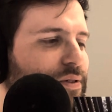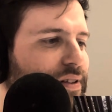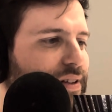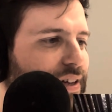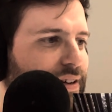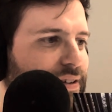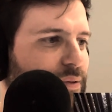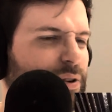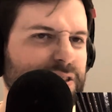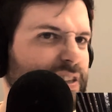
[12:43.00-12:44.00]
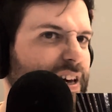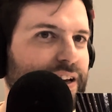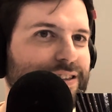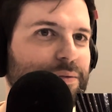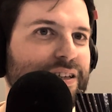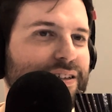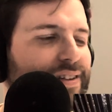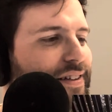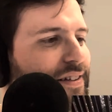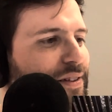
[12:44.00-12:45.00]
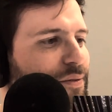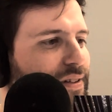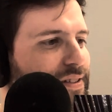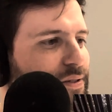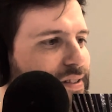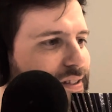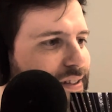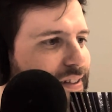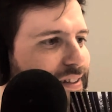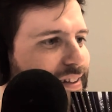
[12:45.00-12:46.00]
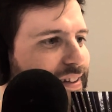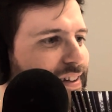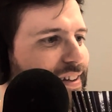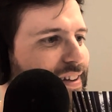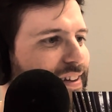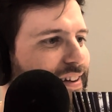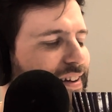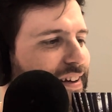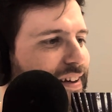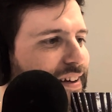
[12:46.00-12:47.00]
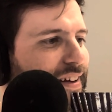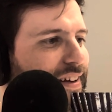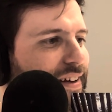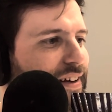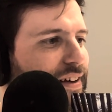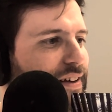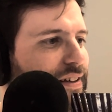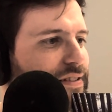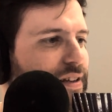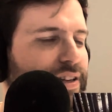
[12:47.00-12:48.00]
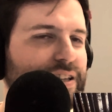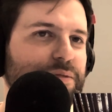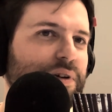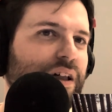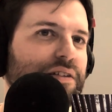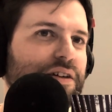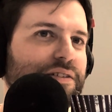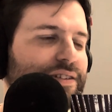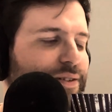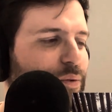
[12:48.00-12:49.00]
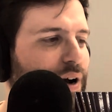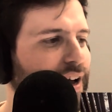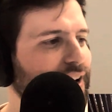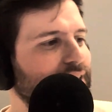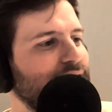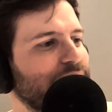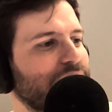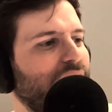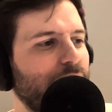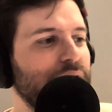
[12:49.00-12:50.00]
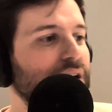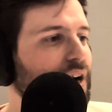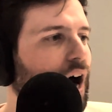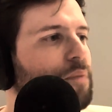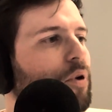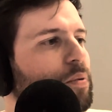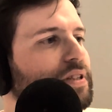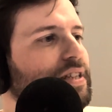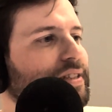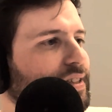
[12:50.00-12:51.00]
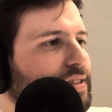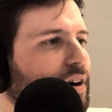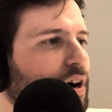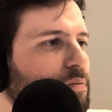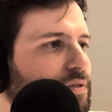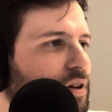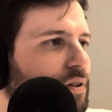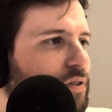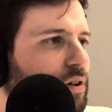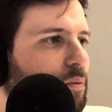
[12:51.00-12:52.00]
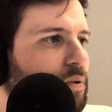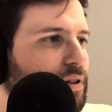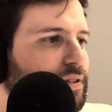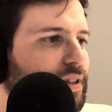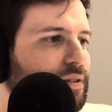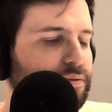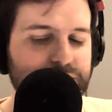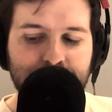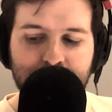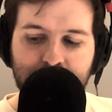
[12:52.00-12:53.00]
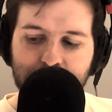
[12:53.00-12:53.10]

Okay. I'm not going to say it in case I'm an idiot until you say it. Who do you think it is? Is it Alyssa Milano? It is Alyssa Milano. Wow. Did you not know that? You just I probably did at genuinely... the time and totally forgot, but yeah. Yeah.